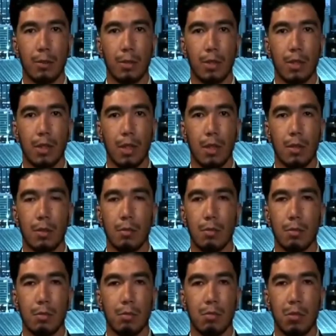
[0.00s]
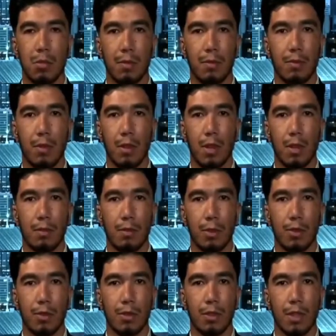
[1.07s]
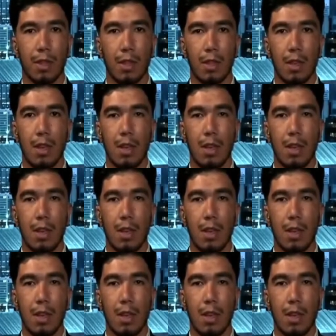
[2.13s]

We saw the air forces, the